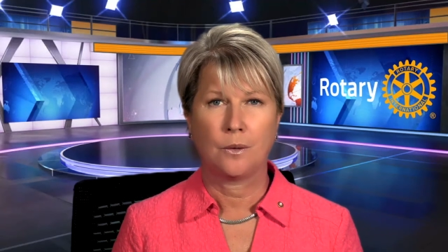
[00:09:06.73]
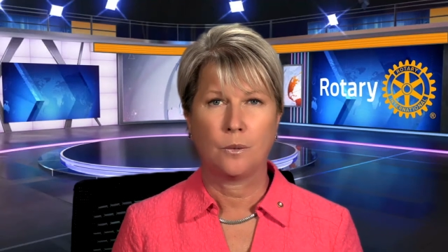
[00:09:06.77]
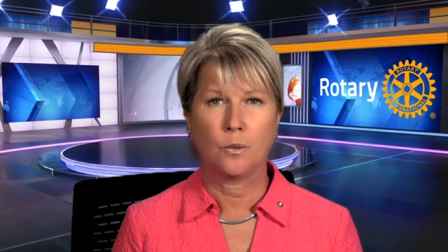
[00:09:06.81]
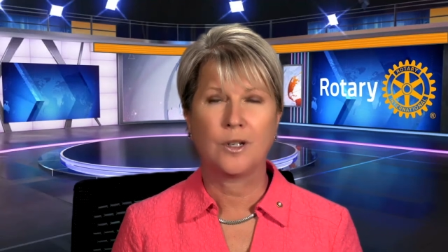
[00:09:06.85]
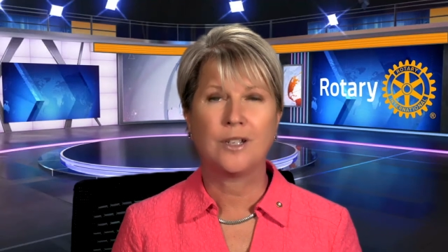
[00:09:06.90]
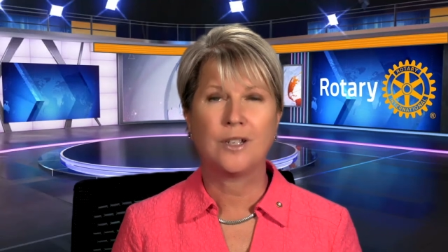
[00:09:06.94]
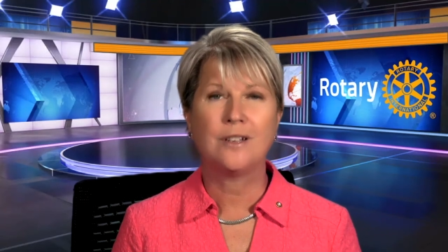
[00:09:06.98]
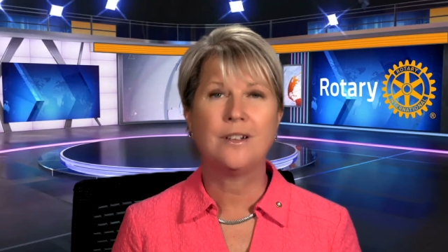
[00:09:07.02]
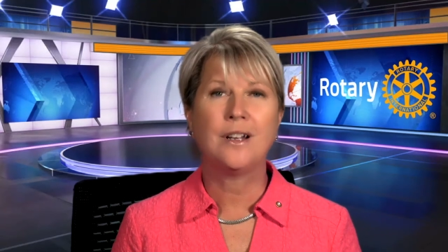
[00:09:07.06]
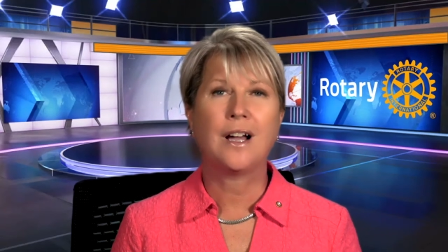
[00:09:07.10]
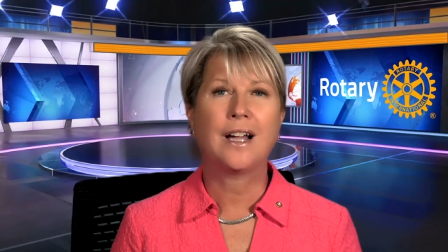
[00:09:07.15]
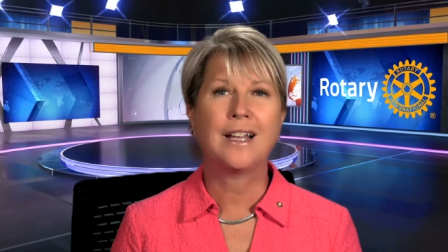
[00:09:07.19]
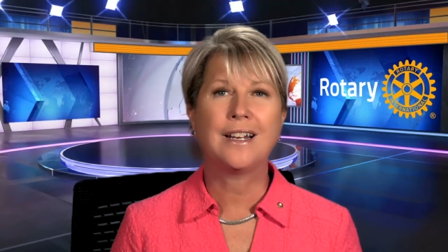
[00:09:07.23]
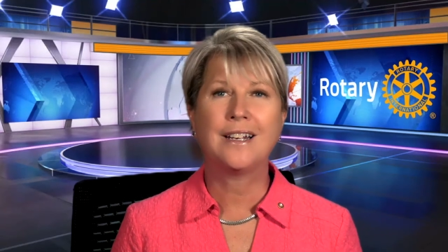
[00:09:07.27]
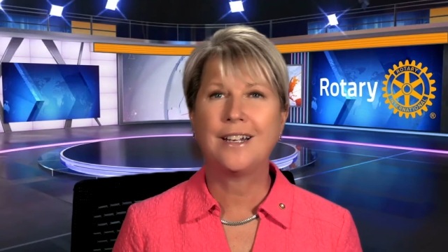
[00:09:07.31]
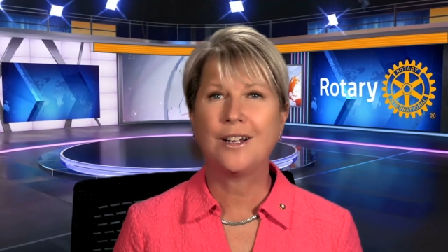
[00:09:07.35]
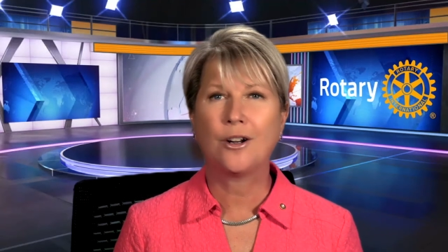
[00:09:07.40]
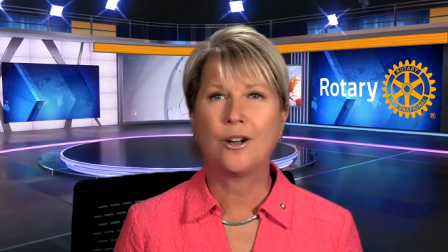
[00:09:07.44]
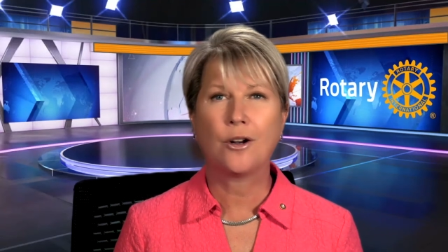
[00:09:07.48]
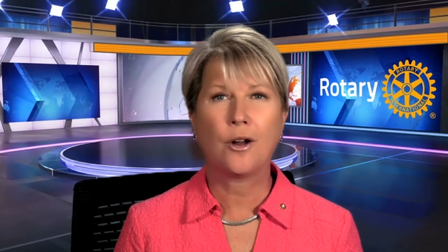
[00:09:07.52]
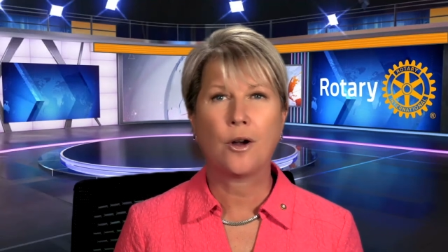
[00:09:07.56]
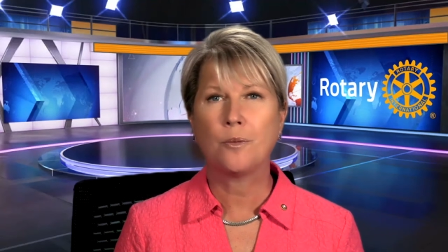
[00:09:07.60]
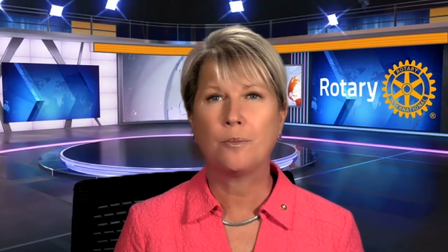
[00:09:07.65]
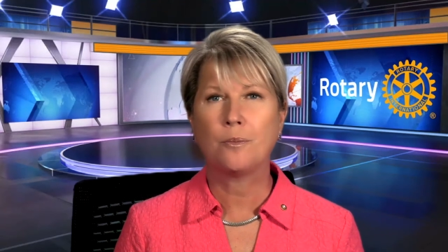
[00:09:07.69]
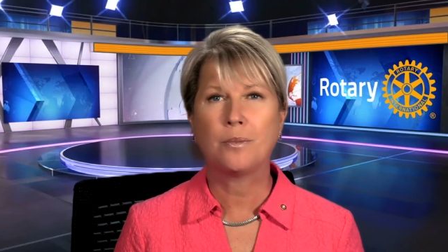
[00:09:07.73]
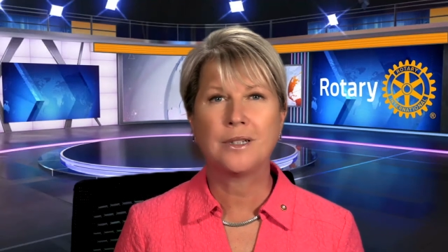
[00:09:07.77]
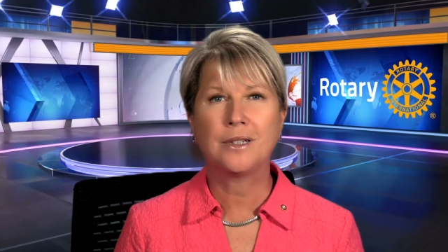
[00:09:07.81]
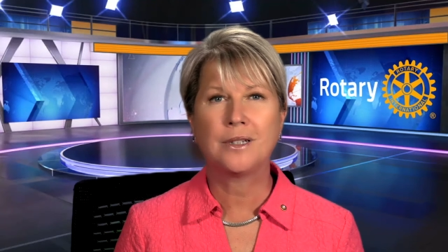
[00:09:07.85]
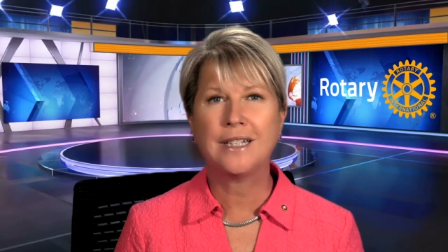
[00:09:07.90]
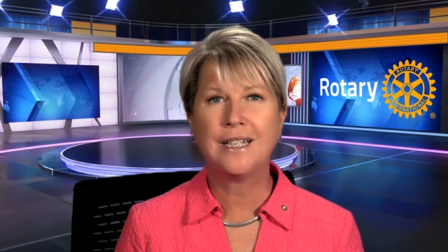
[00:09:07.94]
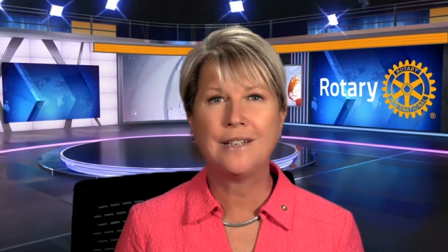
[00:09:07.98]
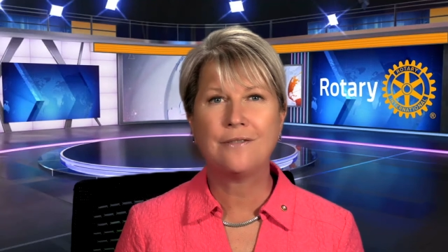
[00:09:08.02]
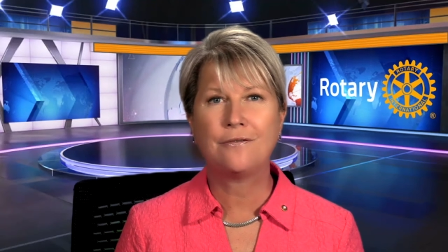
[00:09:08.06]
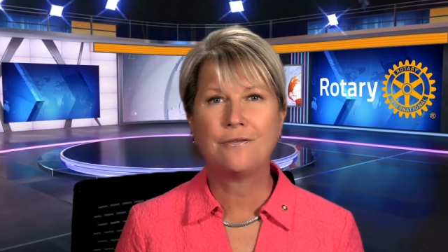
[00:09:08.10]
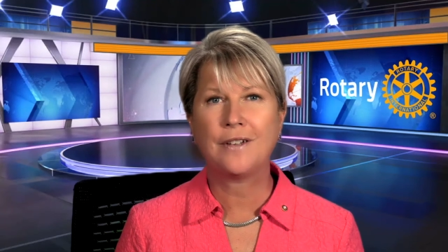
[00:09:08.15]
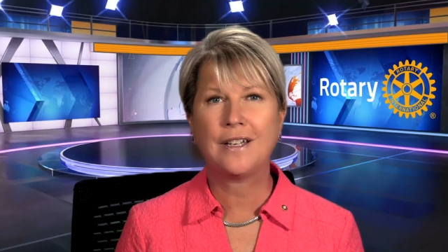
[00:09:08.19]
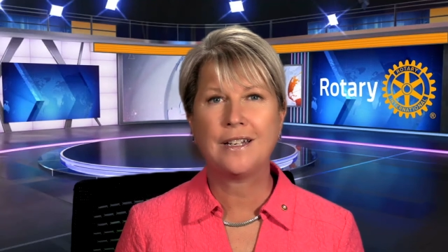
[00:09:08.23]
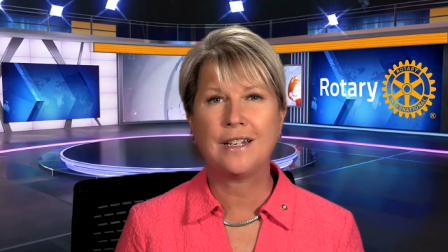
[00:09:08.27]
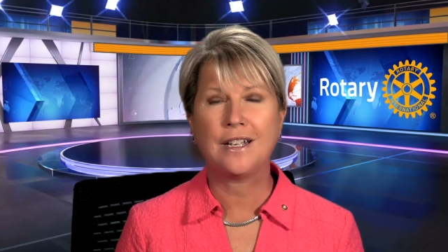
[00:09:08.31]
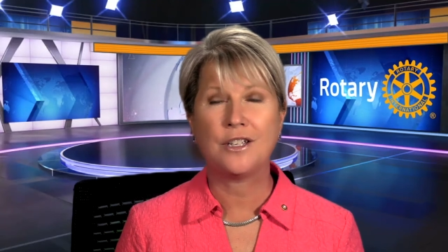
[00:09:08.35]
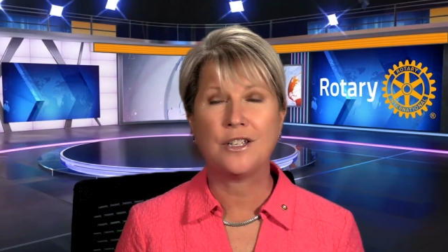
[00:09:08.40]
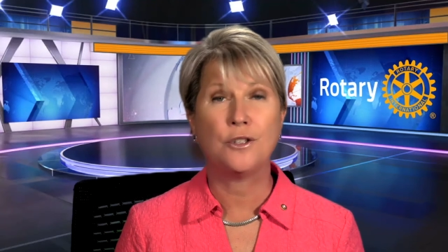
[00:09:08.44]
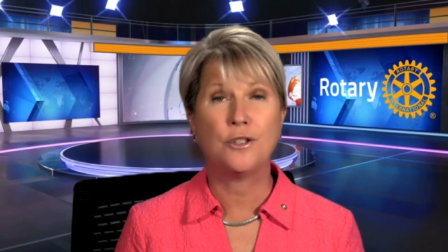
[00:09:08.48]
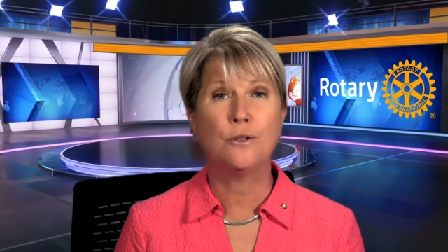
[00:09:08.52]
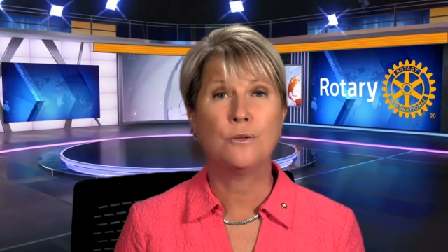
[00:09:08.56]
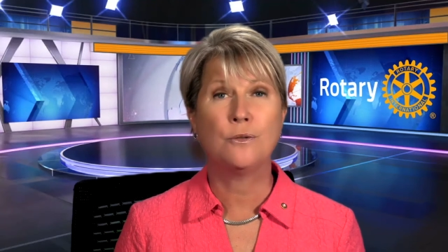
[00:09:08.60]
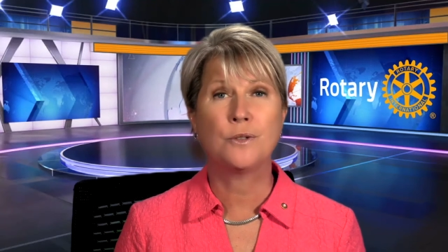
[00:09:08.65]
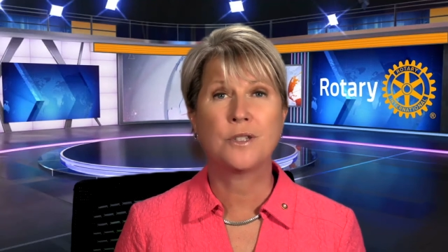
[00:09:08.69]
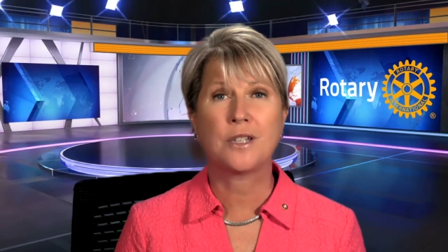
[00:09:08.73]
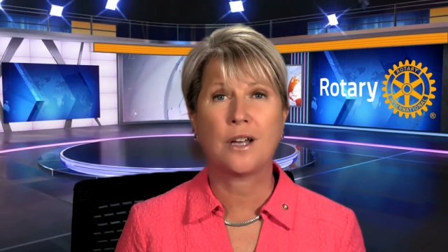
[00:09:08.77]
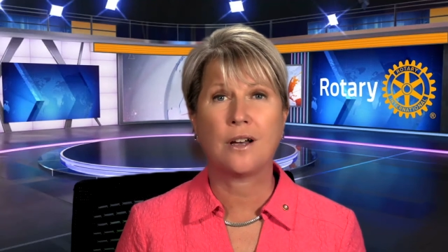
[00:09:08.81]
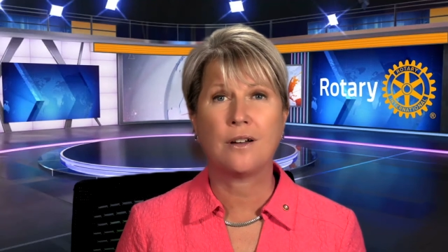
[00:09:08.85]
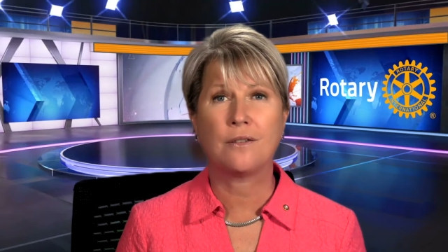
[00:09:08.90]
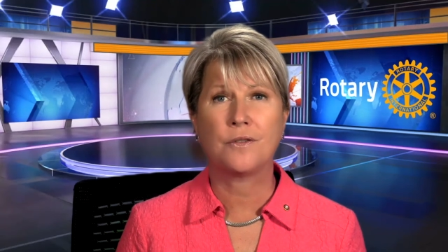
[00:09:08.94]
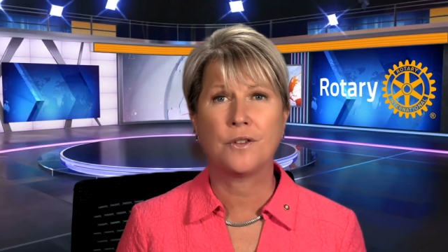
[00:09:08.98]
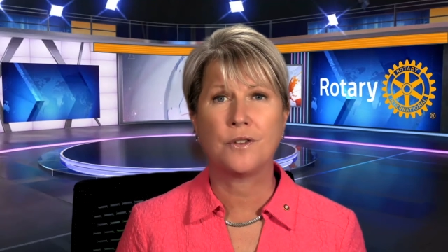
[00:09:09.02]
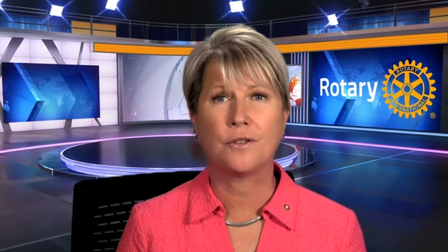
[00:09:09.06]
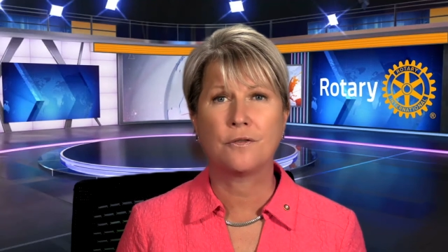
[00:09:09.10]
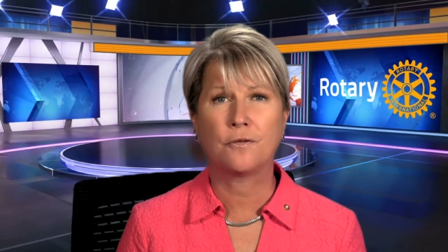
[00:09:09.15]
We're united in our belief in and use of